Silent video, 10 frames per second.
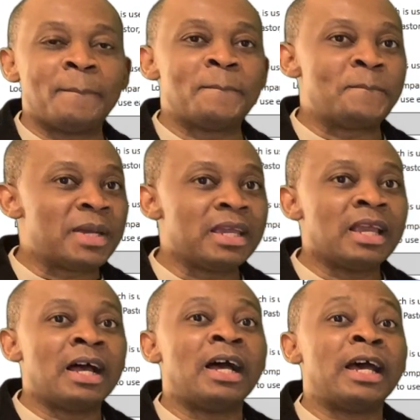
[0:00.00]

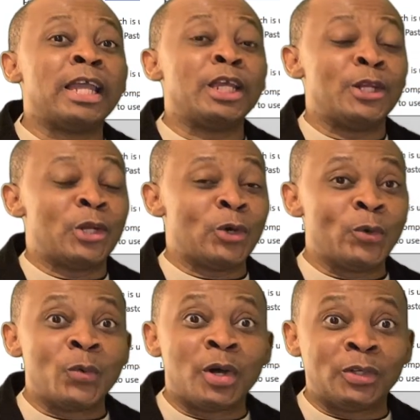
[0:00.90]
May I know
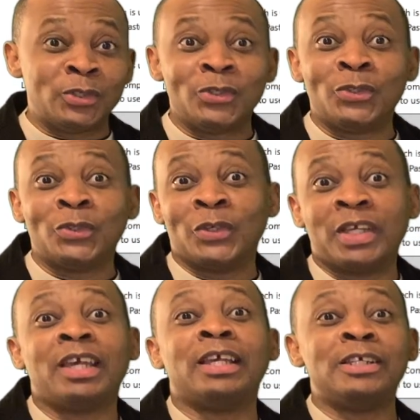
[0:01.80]
what to do?
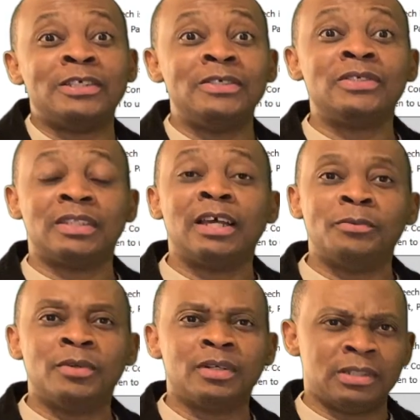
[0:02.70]
okay? You stop
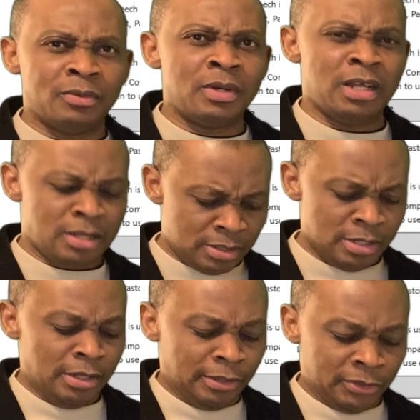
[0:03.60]
worrying, say, wow,
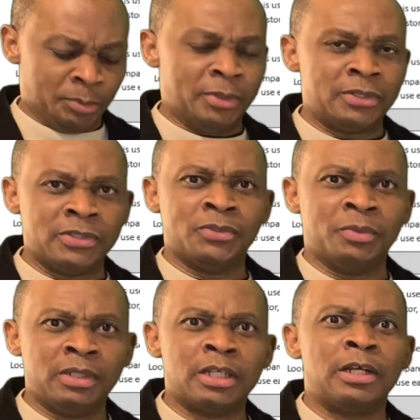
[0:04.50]
this person's
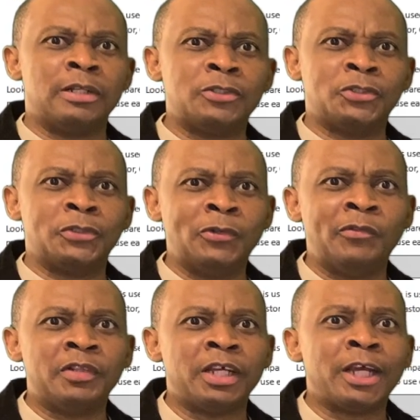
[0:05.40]
really cultured
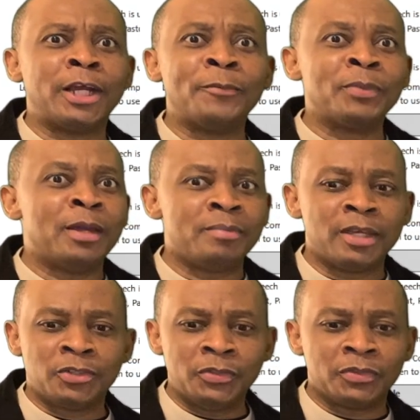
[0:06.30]
over there.
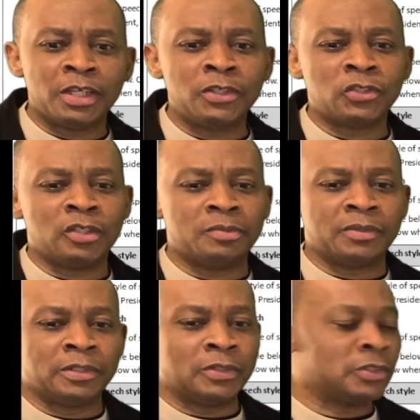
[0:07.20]
Make sure you think in terms
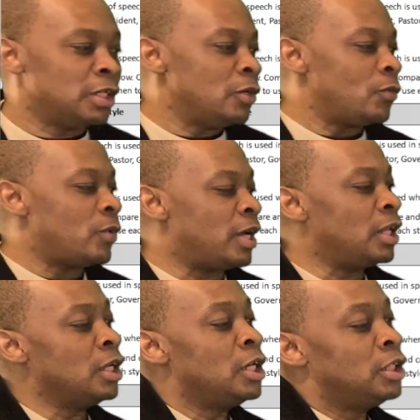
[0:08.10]
of those.
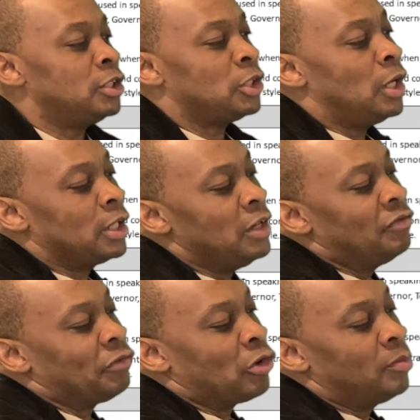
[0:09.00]
Well, talk
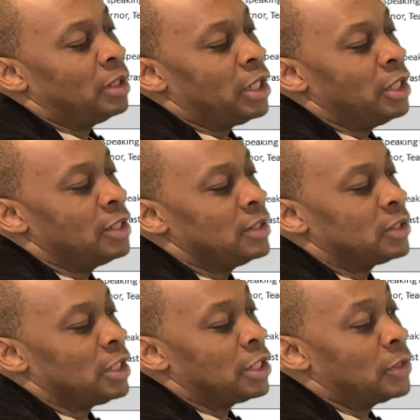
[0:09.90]
informally, you can
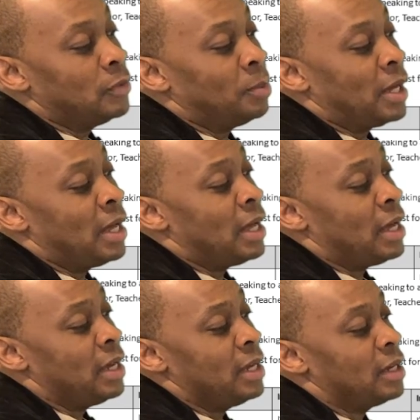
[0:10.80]
say
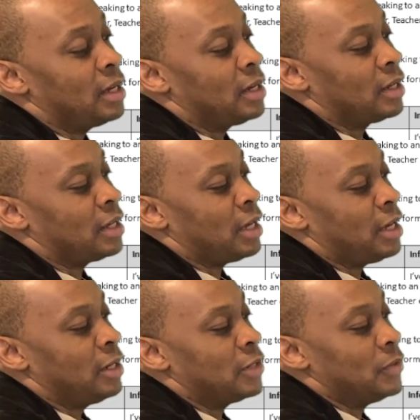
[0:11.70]
goodbye,
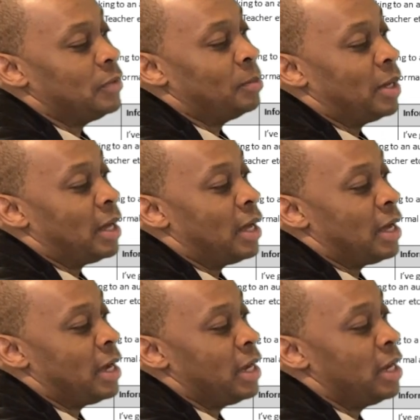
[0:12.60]
okay,
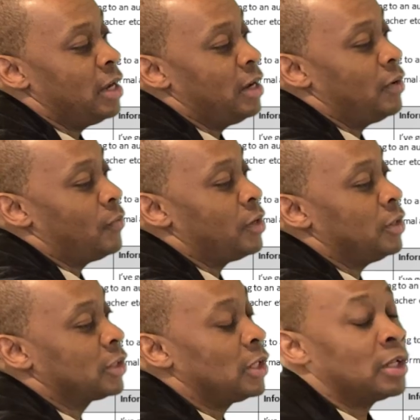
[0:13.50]
goodbye, when
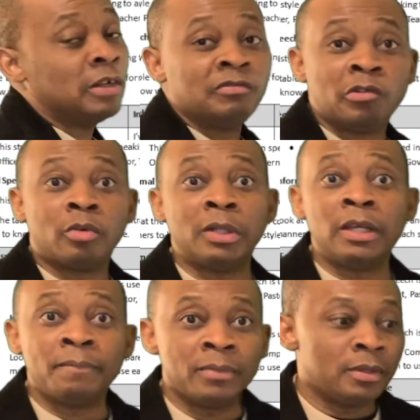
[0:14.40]
you're talking
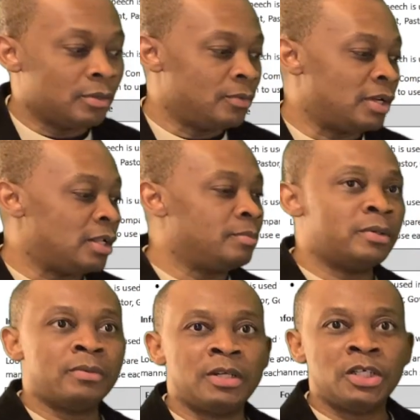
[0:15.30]
formally. Well,
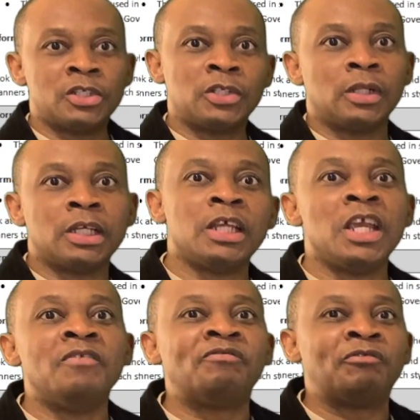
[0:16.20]
but when you're talking
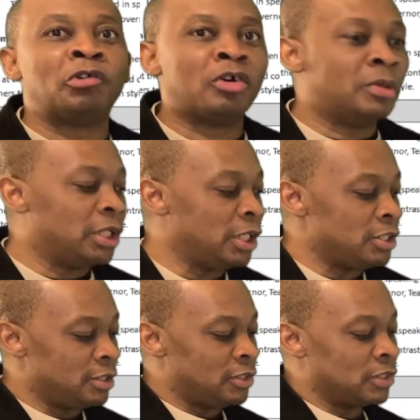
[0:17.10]
informally,
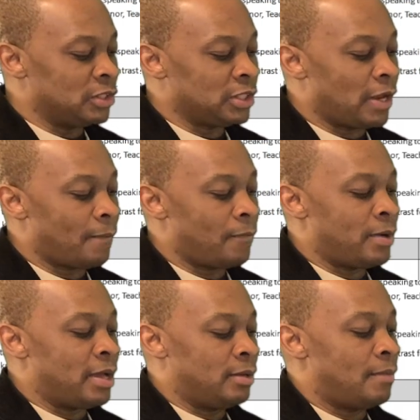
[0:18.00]
you're just gonna say,
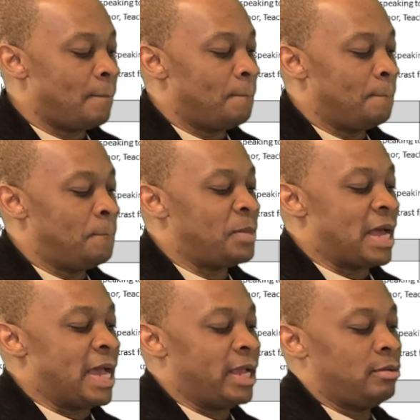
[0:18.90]
well,
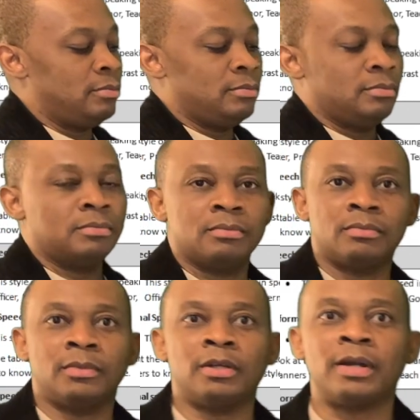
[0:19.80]
bye,
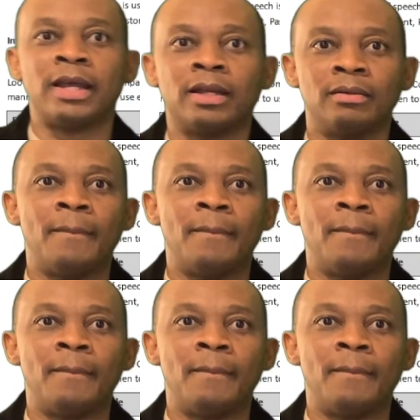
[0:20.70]
all right?